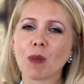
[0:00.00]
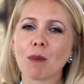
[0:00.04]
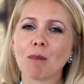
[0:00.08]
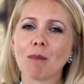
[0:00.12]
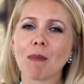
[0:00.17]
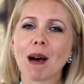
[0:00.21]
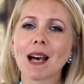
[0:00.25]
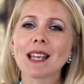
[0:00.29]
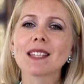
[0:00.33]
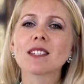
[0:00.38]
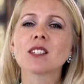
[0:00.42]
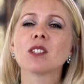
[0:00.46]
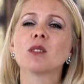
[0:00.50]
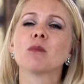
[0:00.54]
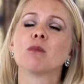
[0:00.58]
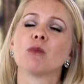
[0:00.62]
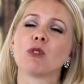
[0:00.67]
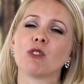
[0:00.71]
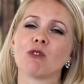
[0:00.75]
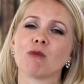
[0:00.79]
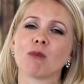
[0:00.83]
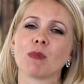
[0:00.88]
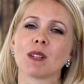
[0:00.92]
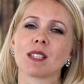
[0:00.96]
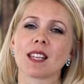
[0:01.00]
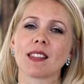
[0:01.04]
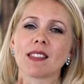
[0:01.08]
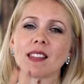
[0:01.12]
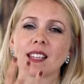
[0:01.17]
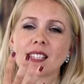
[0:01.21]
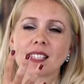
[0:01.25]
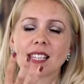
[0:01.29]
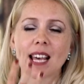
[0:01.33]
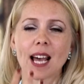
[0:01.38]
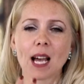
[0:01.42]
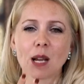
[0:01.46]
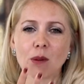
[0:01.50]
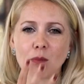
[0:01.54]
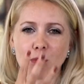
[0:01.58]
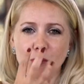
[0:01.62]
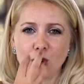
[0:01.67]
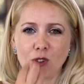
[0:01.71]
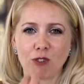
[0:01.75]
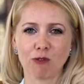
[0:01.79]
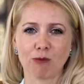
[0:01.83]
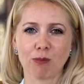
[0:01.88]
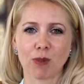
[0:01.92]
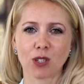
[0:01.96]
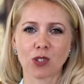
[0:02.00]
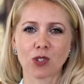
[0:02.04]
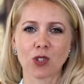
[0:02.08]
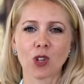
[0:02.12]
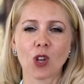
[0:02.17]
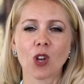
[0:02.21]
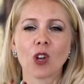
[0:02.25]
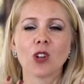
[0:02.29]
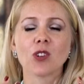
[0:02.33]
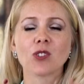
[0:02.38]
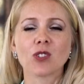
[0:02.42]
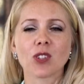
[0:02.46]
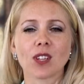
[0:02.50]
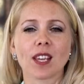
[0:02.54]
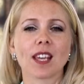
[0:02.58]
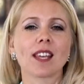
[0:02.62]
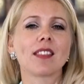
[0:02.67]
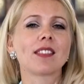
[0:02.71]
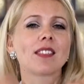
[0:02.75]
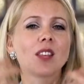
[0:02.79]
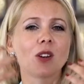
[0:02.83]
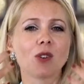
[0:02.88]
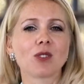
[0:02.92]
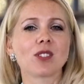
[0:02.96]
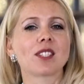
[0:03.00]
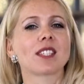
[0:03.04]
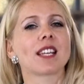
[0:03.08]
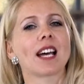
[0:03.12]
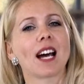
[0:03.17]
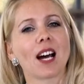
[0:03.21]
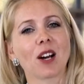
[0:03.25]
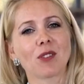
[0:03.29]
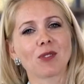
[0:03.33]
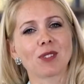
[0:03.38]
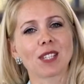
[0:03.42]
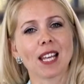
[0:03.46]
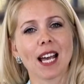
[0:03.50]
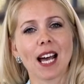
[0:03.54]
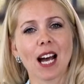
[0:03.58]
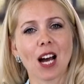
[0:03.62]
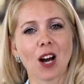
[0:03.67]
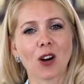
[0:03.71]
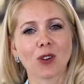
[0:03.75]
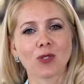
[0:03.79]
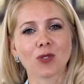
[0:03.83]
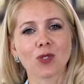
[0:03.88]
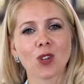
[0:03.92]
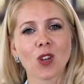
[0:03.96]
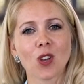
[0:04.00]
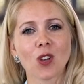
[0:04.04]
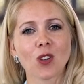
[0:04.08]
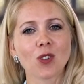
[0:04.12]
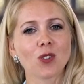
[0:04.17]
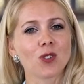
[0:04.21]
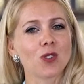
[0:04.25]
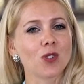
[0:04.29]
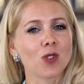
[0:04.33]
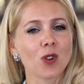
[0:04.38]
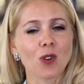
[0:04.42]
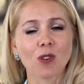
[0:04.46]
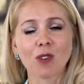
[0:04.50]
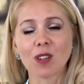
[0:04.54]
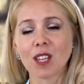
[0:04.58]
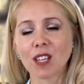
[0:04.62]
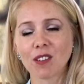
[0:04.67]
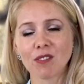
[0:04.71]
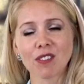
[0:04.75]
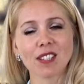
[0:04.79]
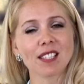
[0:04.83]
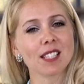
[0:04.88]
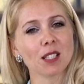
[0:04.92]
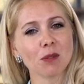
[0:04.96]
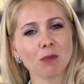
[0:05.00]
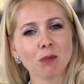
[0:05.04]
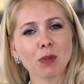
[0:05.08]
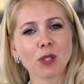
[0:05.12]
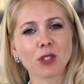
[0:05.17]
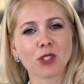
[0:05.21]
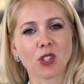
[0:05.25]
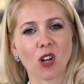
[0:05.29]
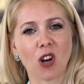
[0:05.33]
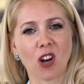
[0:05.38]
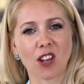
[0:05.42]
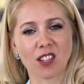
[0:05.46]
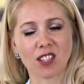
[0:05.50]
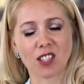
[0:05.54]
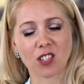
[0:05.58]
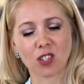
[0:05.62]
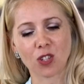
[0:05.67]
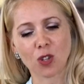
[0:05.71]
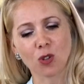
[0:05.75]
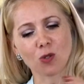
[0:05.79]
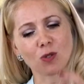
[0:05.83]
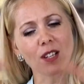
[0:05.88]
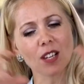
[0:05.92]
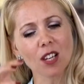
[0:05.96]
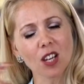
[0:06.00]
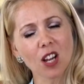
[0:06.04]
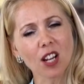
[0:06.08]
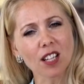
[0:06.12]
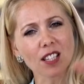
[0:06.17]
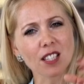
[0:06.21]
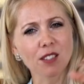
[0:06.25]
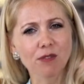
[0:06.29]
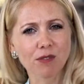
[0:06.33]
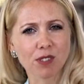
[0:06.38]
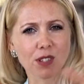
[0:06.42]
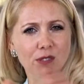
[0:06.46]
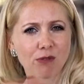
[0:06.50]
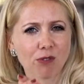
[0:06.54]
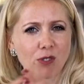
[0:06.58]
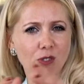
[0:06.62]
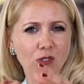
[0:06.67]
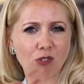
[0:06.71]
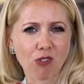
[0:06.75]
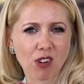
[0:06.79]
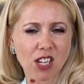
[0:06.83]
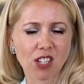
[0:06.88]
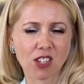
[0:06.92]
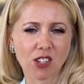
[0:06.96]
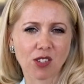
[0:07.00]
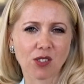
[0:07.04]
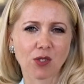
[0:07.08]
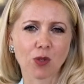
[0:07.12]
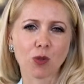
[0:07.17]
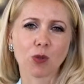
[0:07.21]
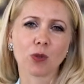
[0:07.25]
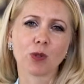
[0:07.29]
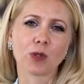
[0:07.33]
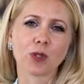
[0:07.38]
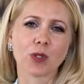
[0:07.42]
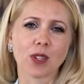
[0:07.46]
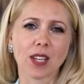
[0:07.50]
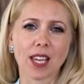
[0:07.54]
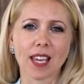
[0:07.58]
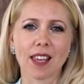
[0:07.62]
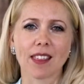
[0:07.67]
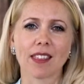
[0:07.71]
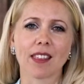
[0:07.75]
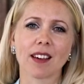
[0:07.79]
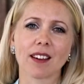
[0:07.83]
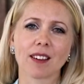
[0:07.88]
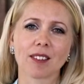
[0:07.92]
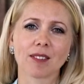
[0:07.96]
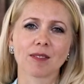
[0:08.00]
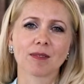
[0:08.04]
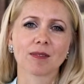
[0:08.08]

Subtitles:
the muscle movements and the tongue movements to get those sounds out. So even simple tasks use lots of different regions all together.